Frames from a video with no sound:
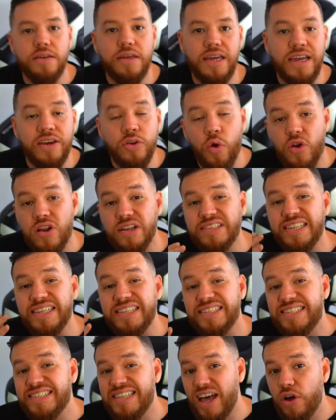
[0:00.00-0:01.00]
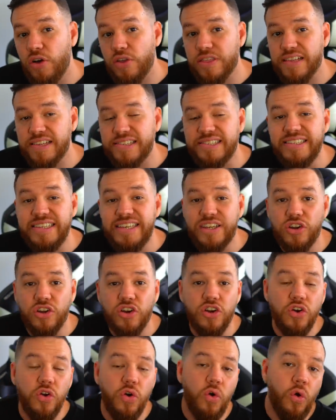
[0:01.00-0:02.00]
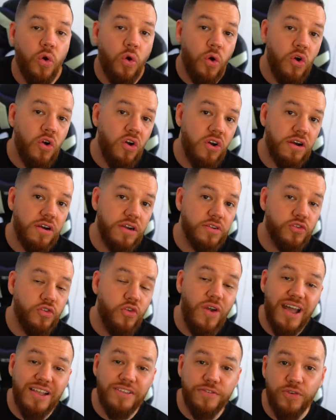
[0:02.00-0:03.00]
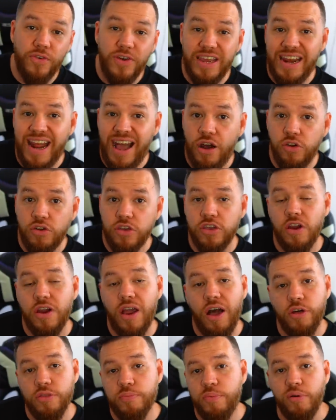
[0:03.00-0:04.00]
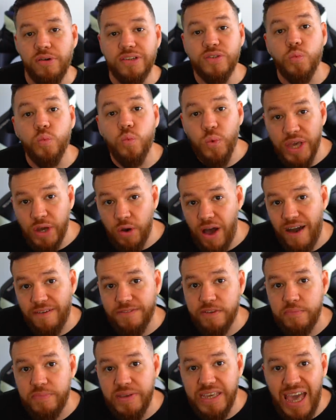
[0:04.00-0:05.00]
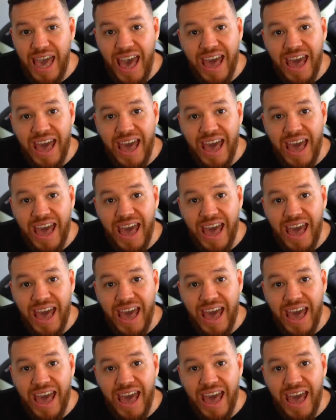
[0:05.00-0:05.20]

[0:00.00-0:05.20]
In order to sell the sneaker or transfer it out, your health points will have to be at